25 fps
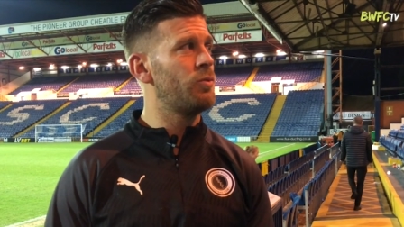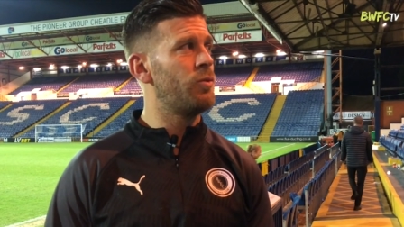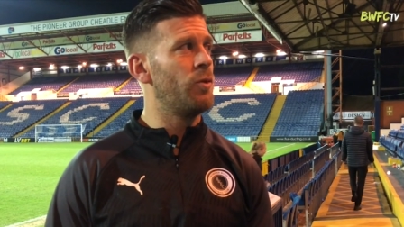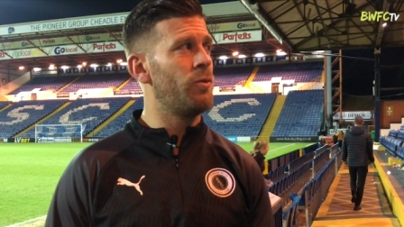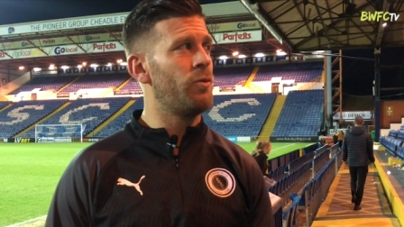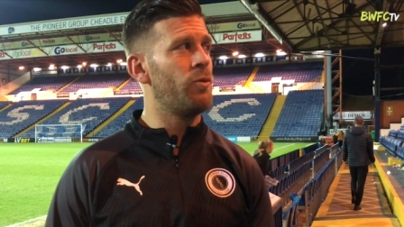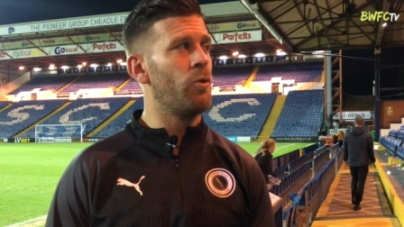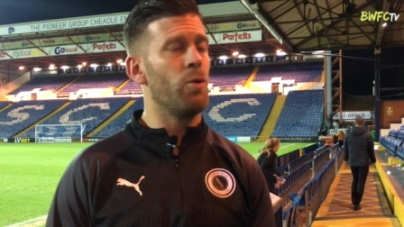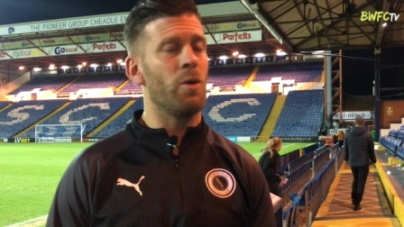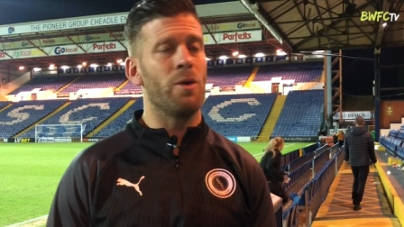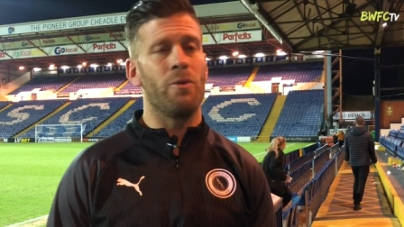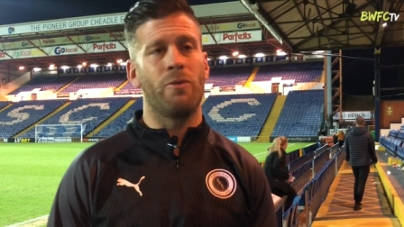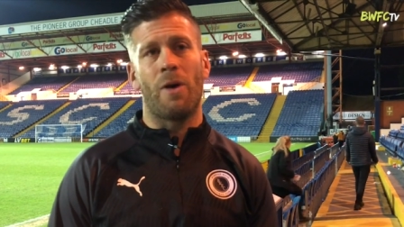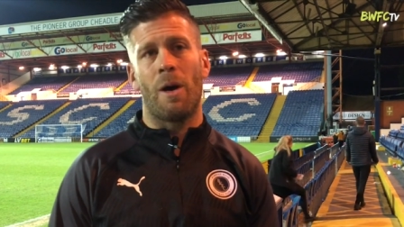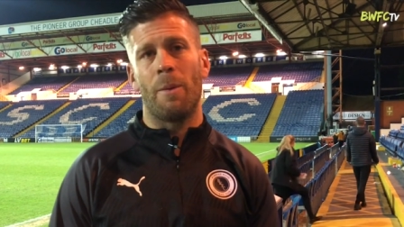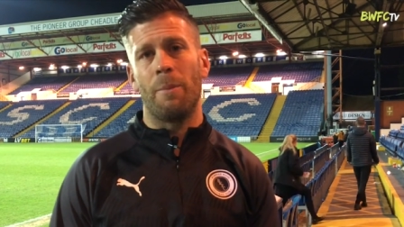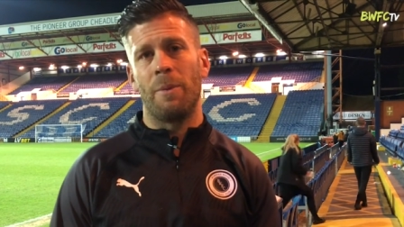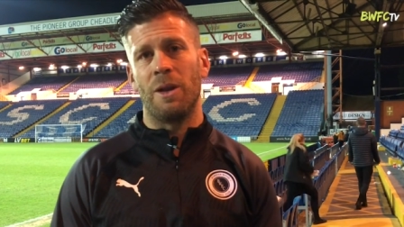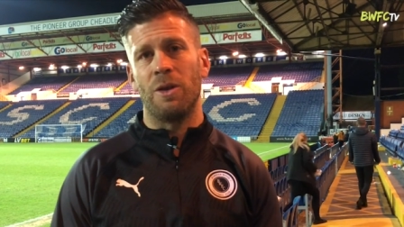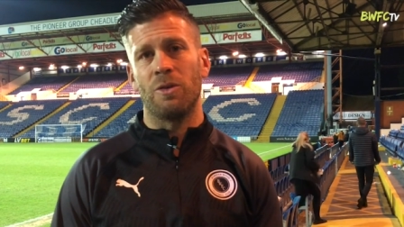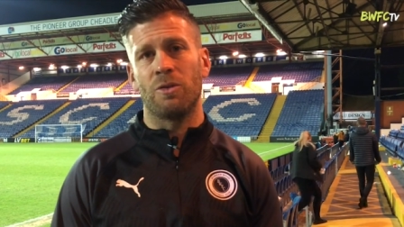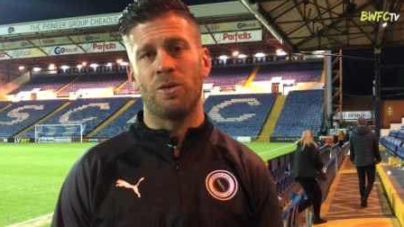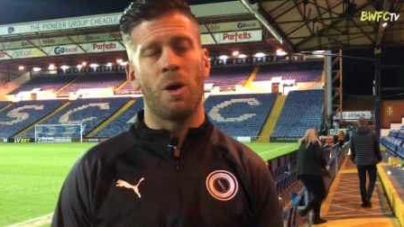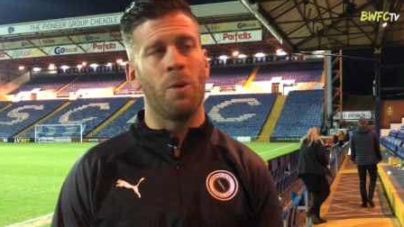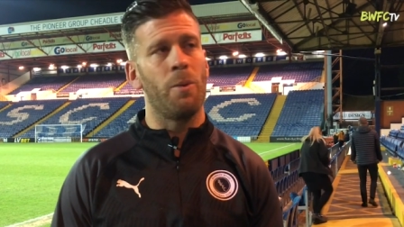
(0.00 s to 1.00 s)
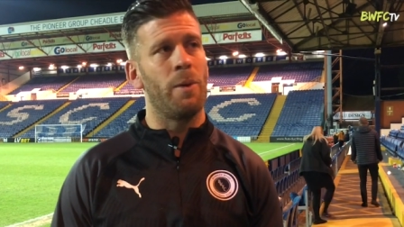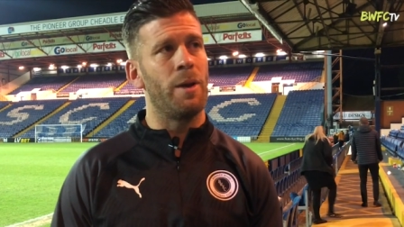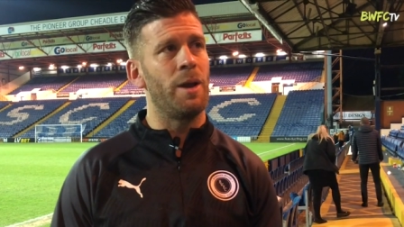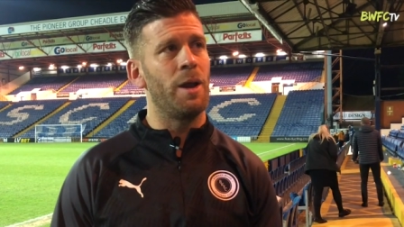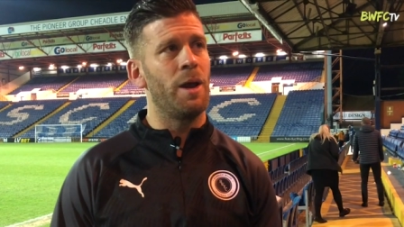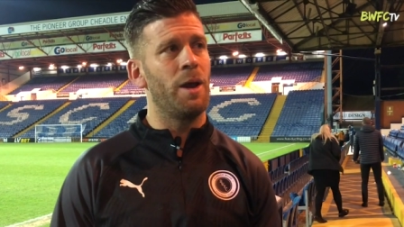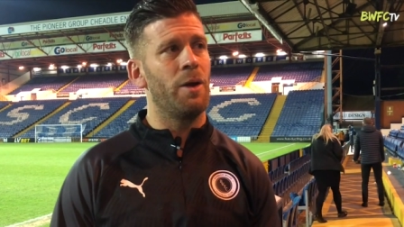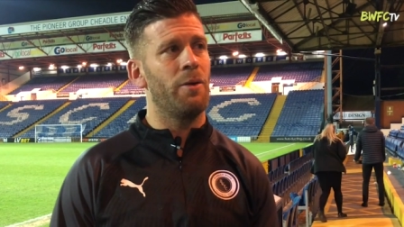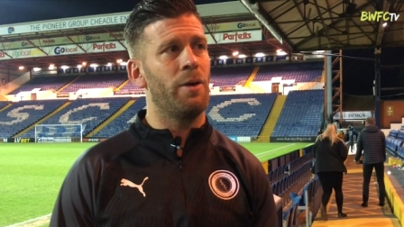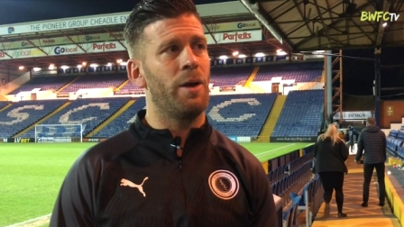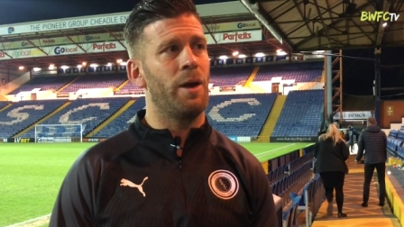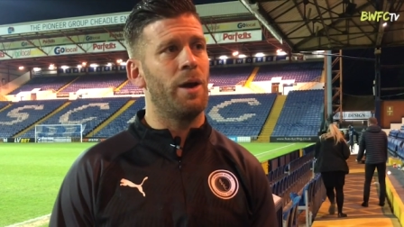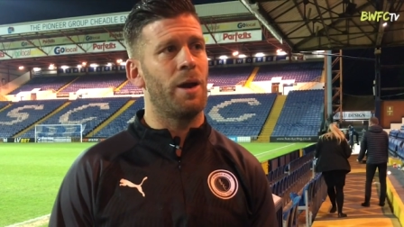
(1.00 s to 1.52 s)
for 45 minutes nowhere
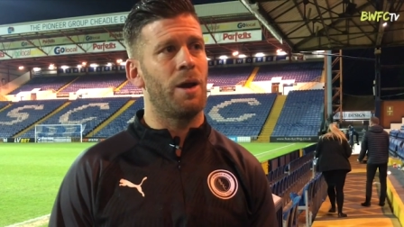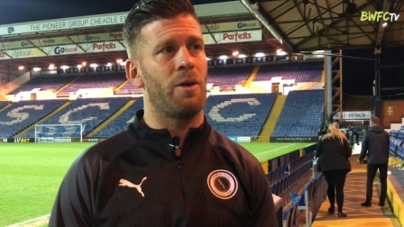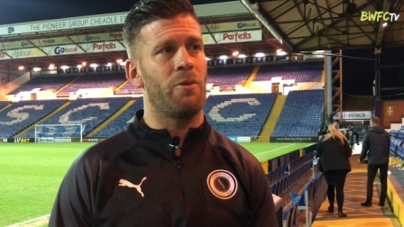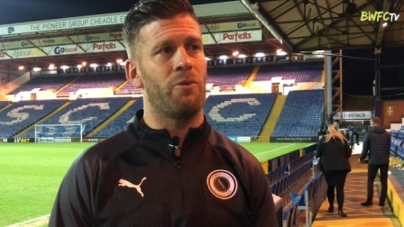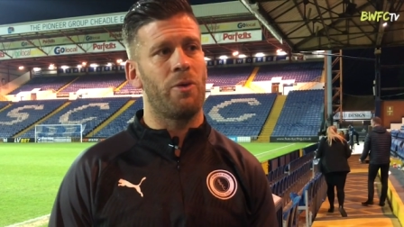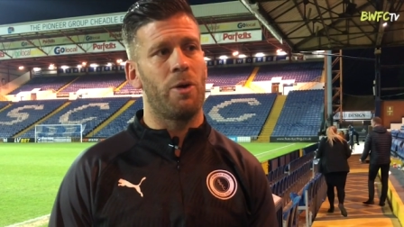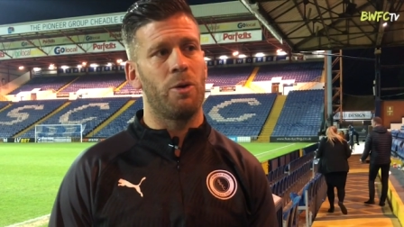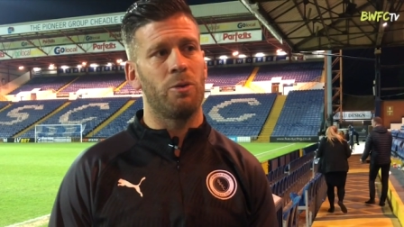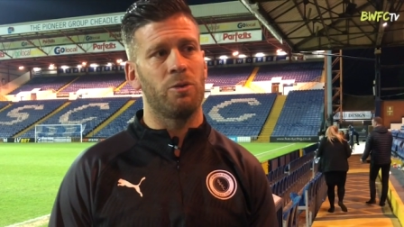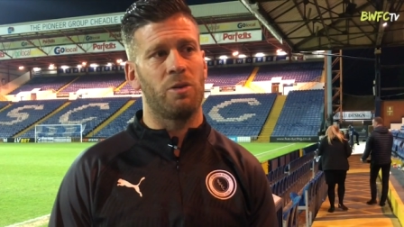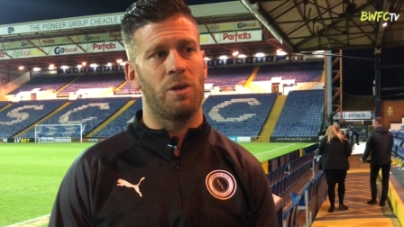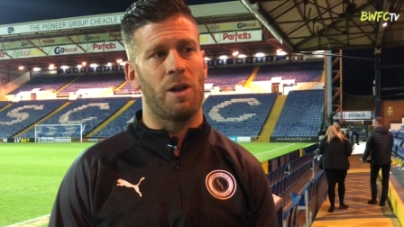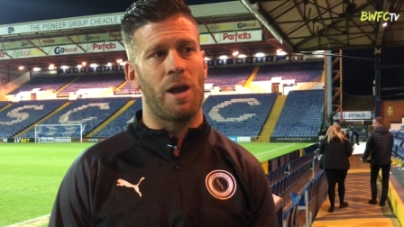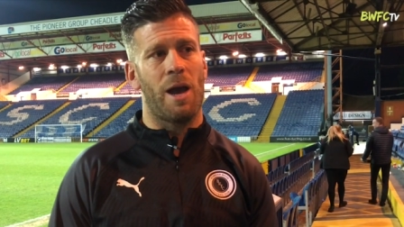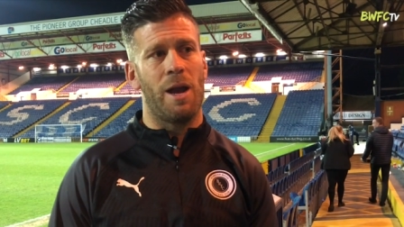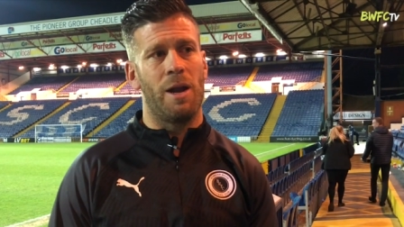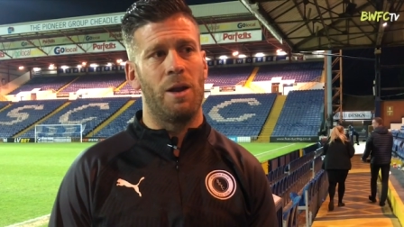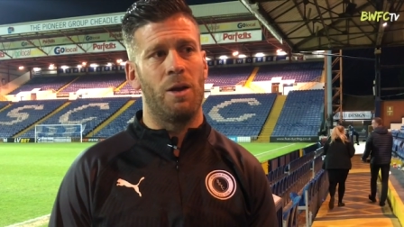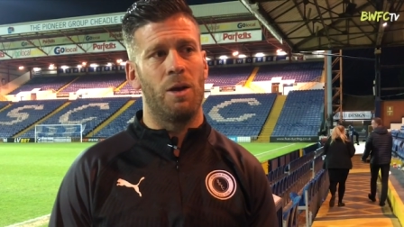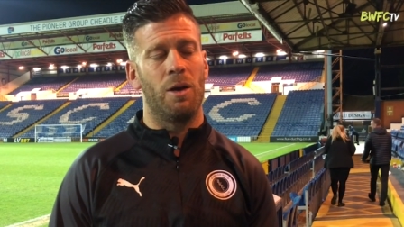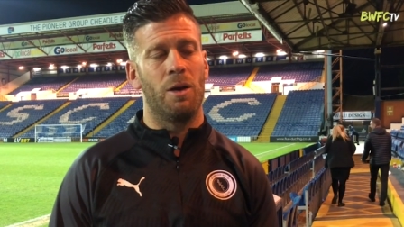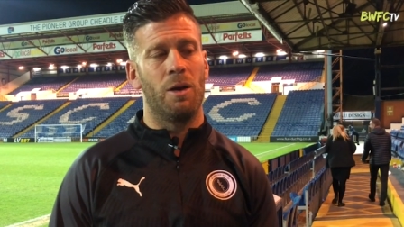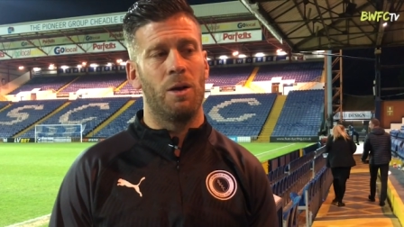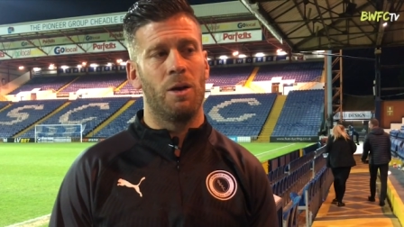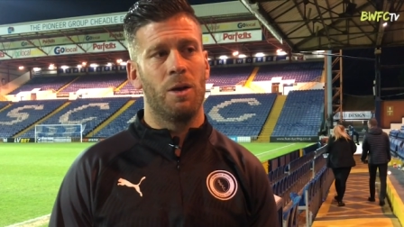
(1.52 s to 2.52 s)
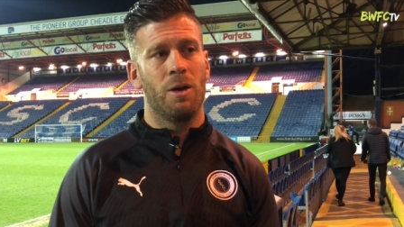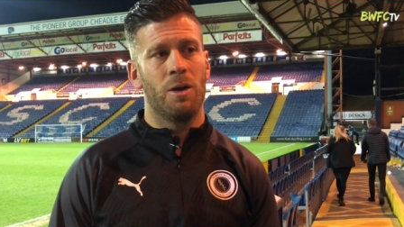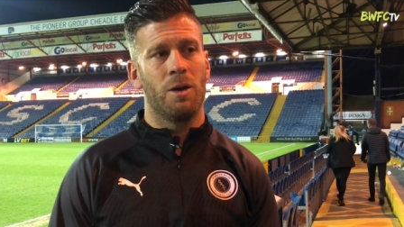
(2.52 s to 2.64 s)
near it, and I felt today that,